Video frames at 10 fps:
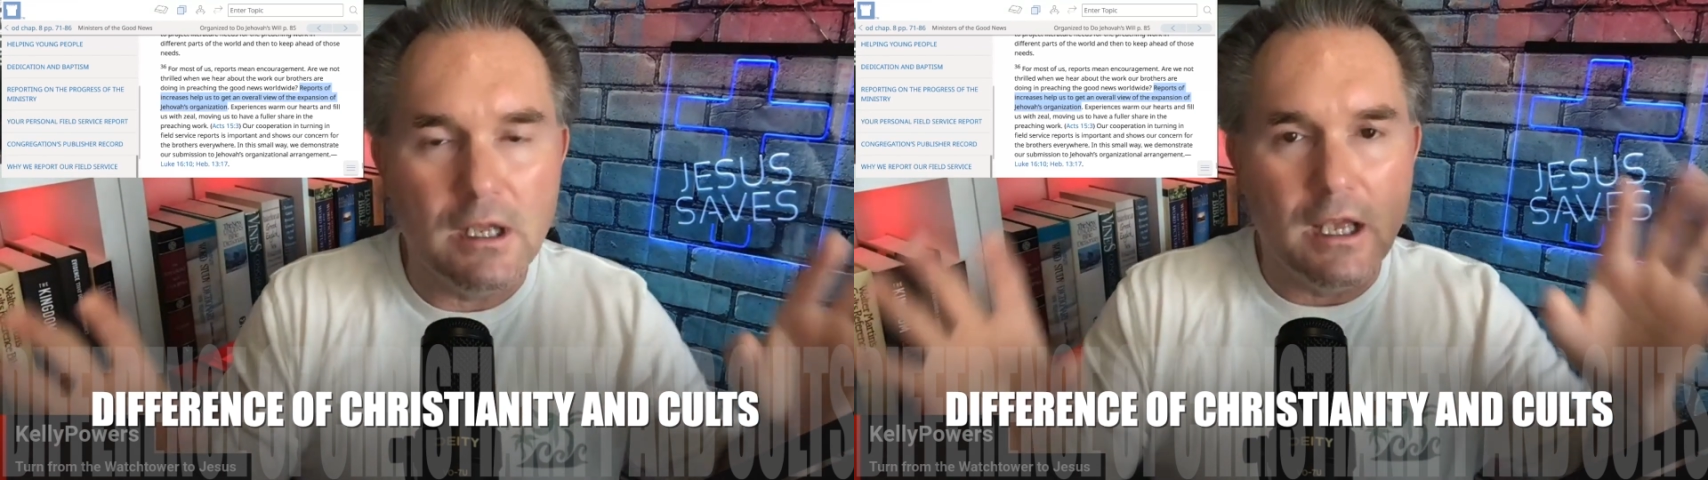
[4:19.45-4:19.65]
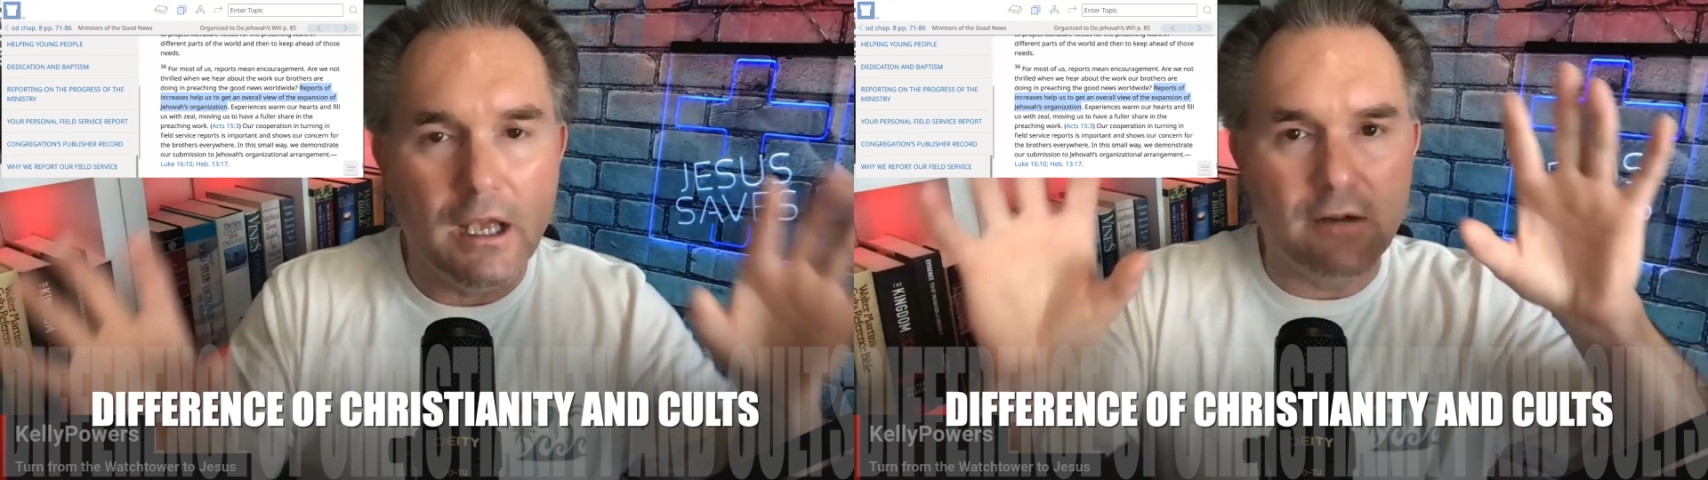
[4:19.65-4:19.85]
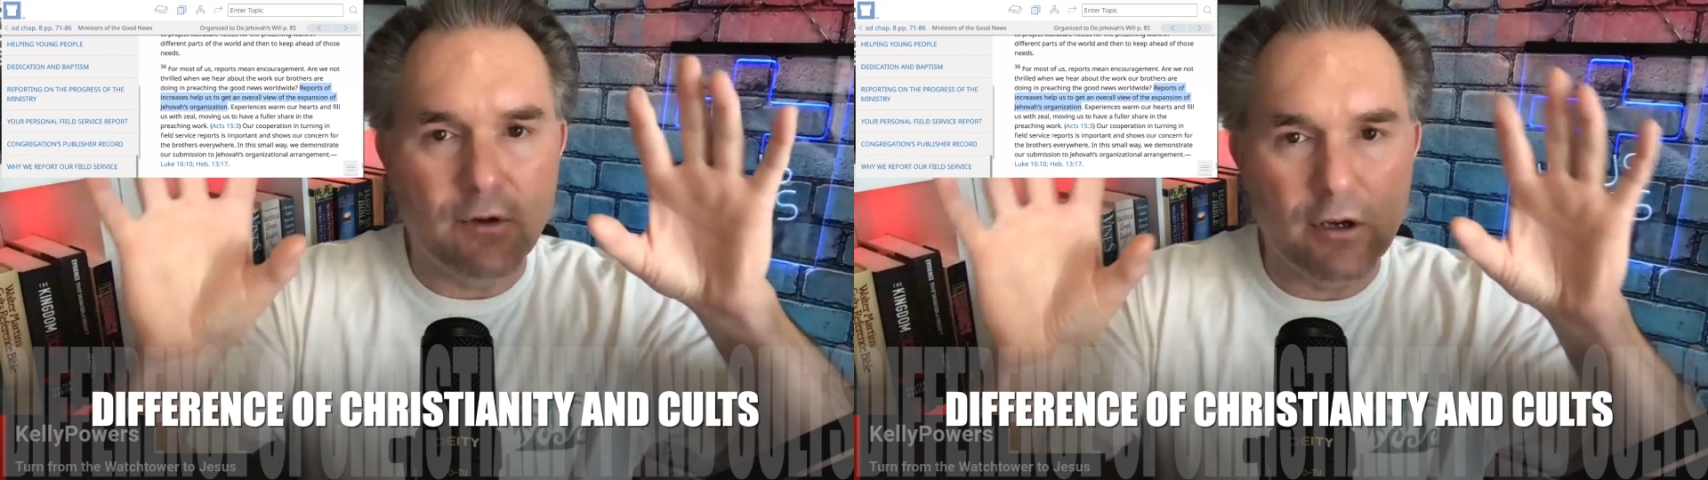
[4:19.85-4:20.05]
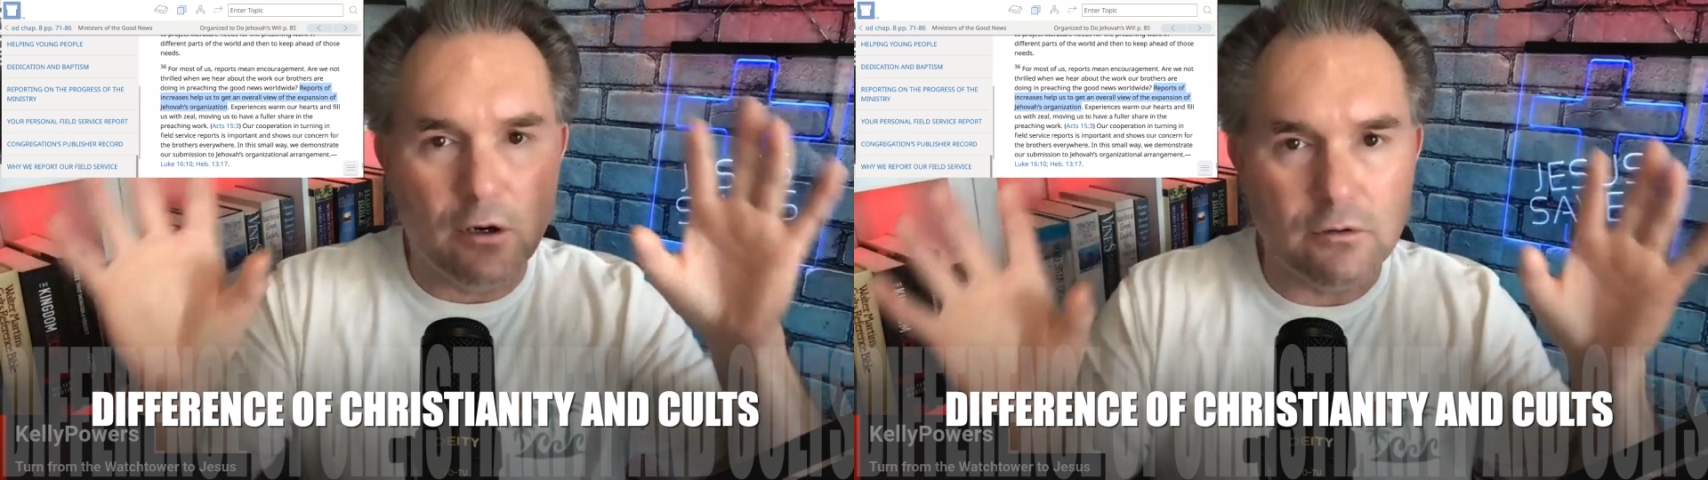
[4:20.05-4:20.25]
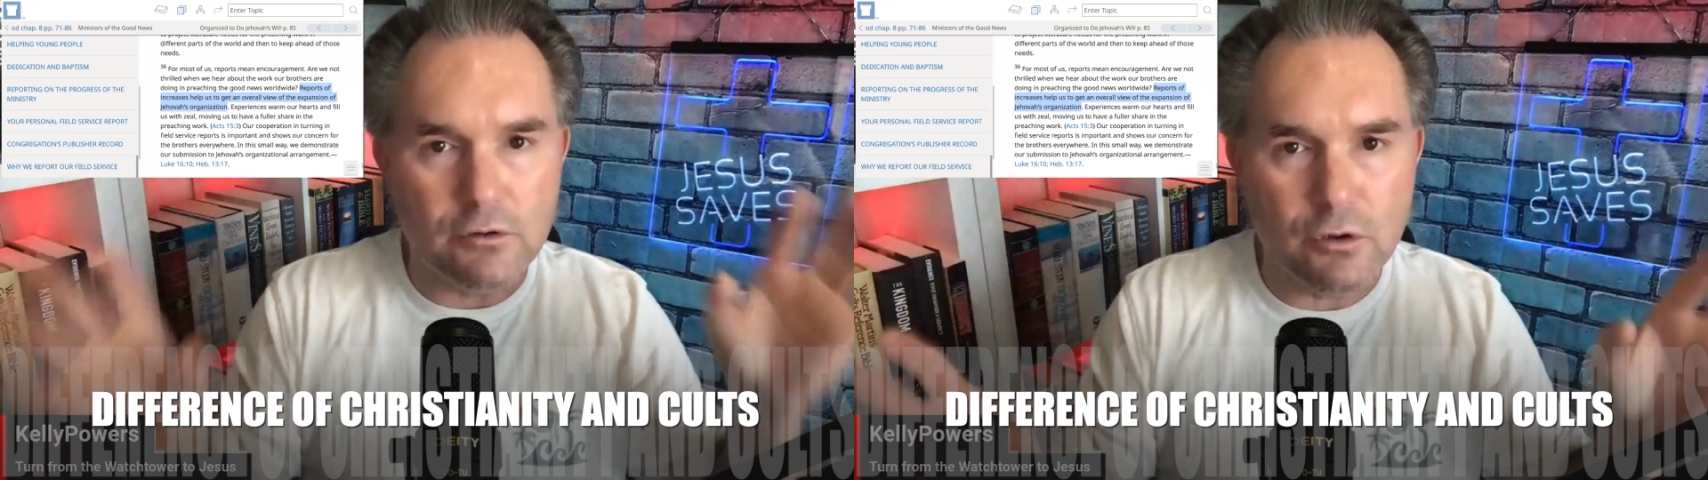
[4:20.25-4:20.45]
And if we
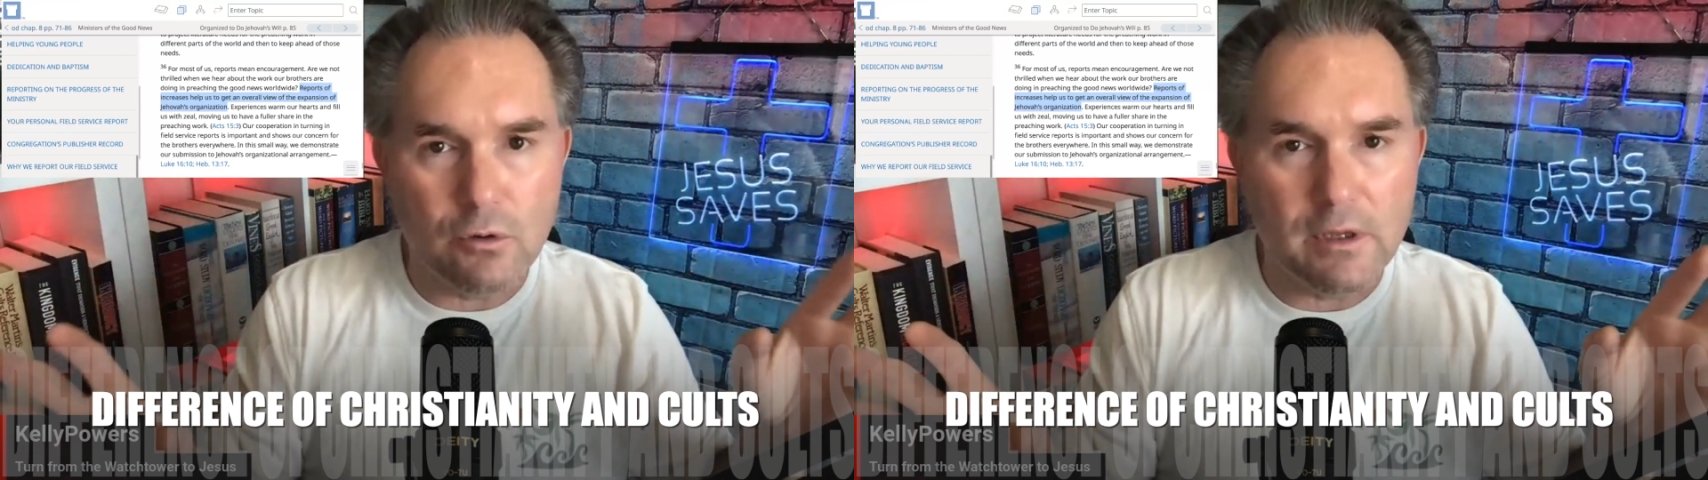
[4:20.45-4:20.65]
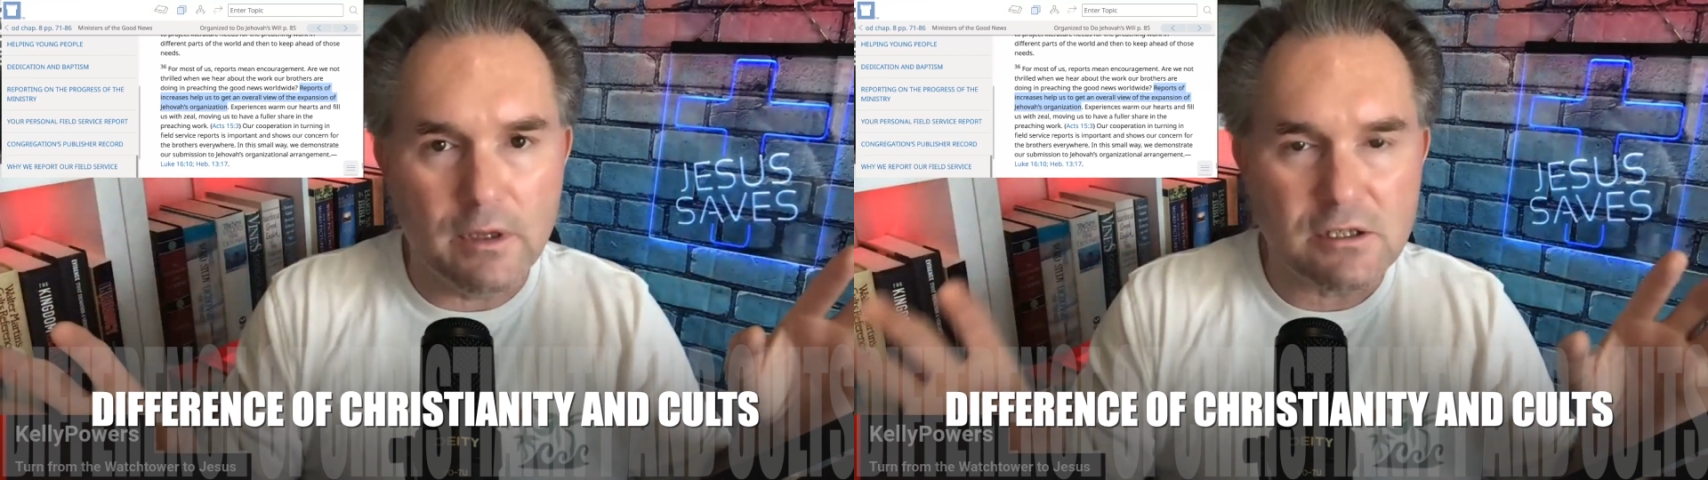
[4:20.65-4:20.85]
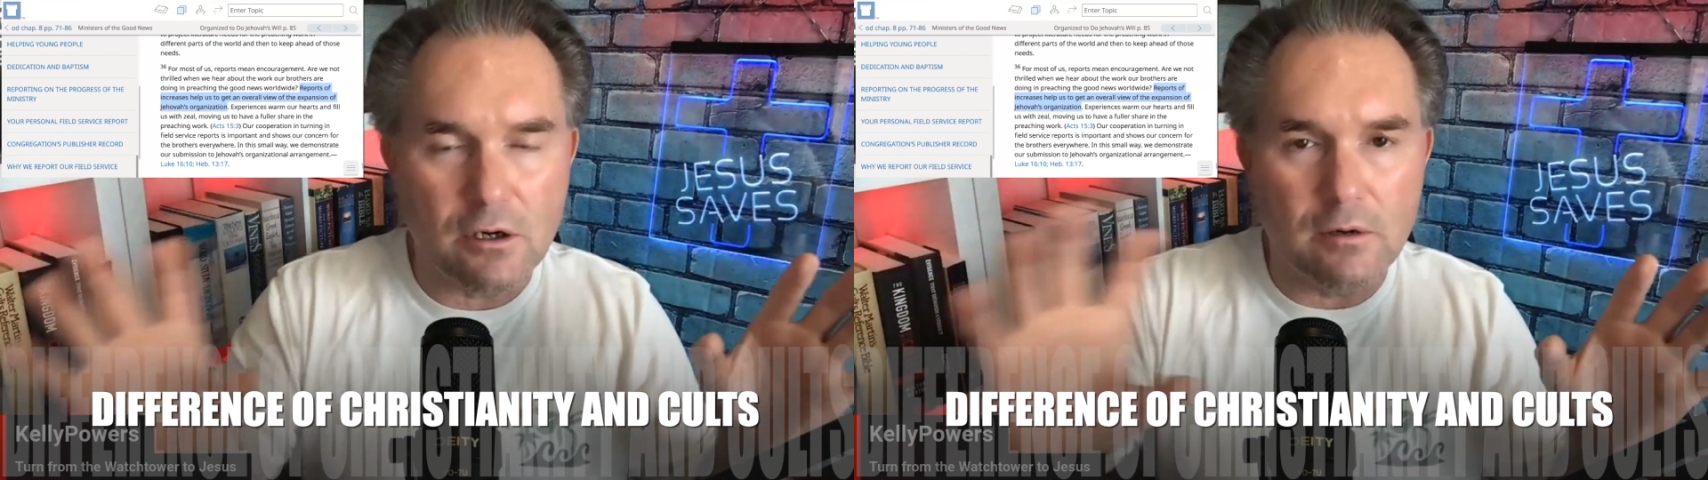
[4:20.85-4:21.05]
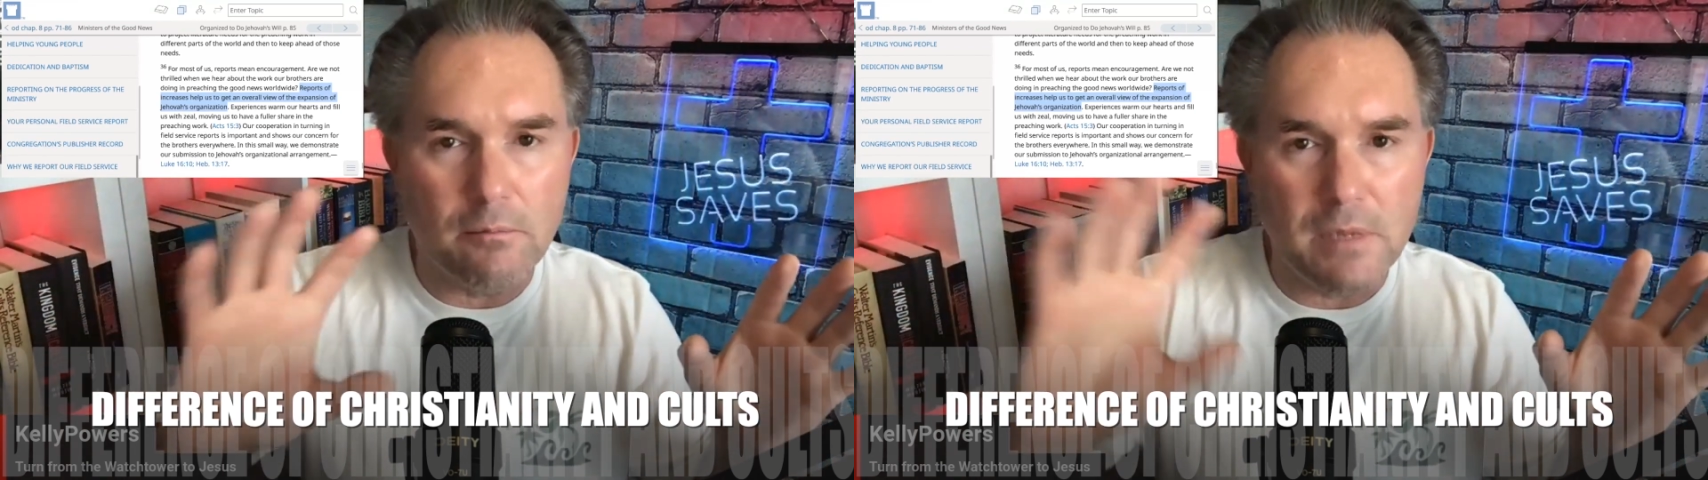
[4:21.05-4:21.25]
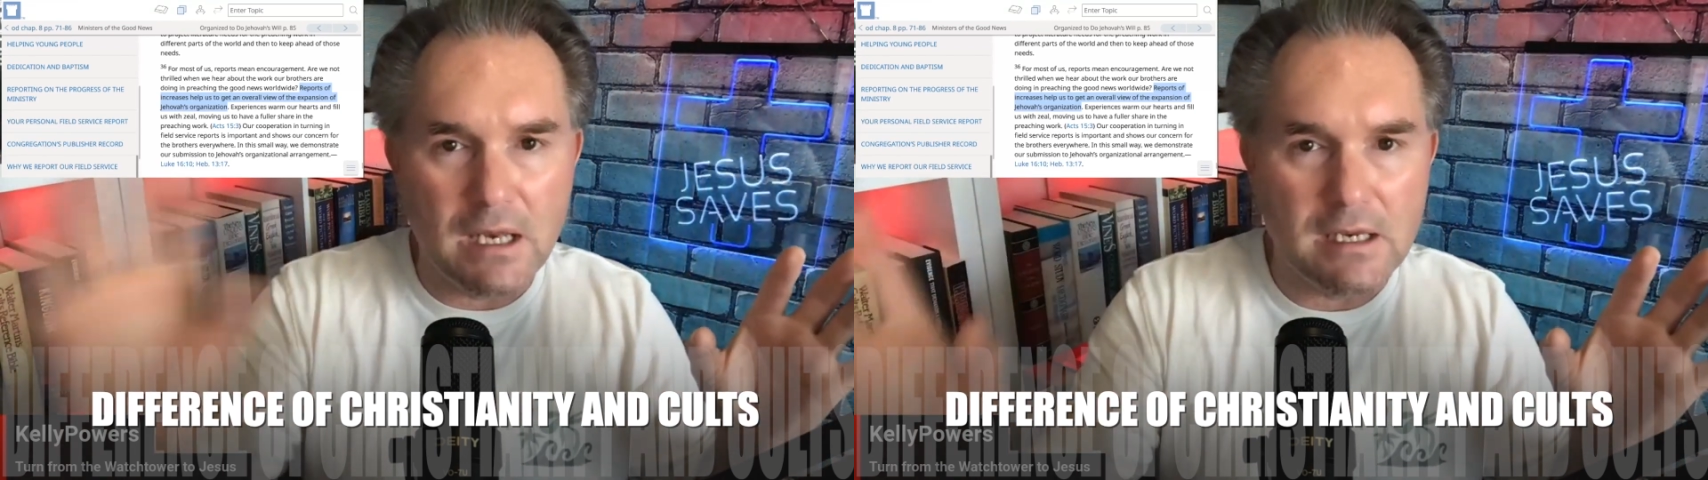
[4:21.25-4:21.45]
don't do these certain
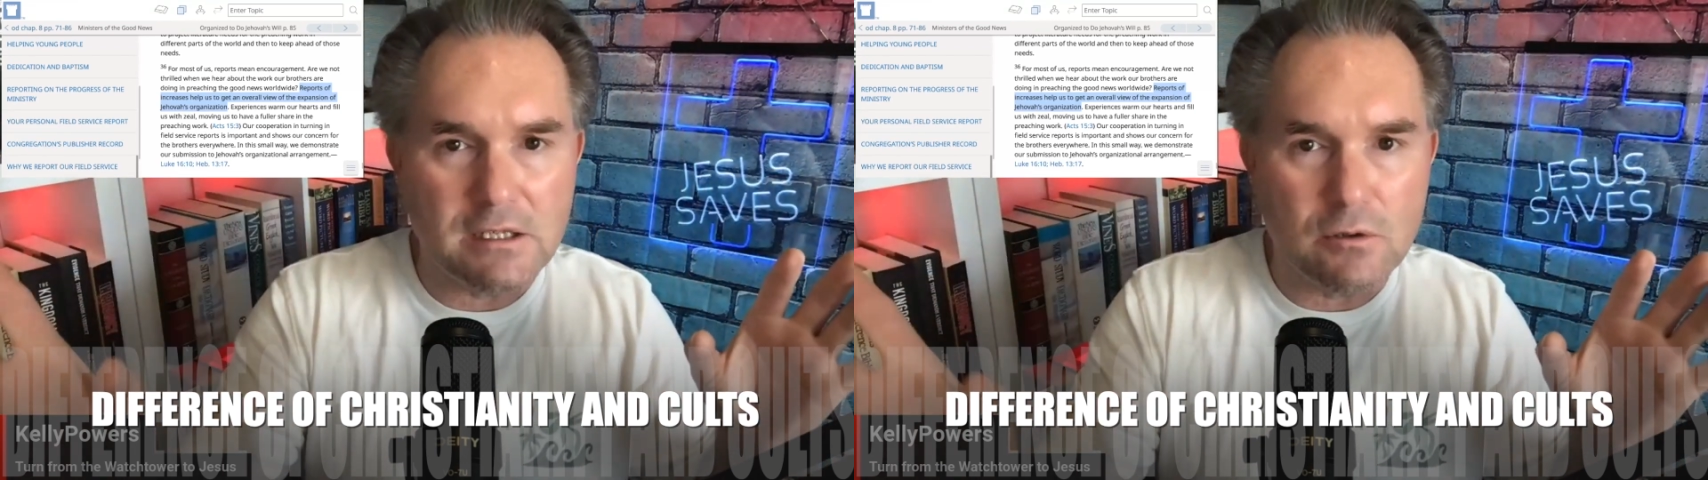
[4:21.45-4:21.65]
meetings a